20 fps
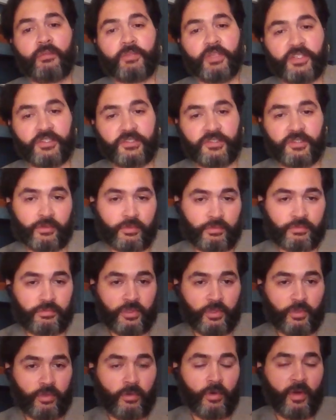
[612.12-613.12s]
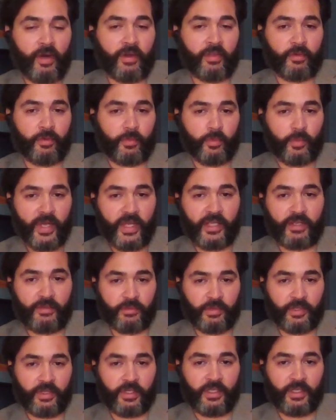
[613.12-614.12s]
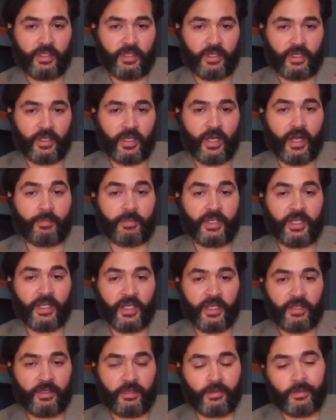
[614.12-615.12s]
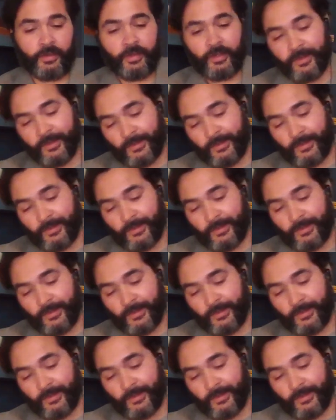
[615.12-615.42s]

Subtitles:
because they'll go out of their way and really accommodate you.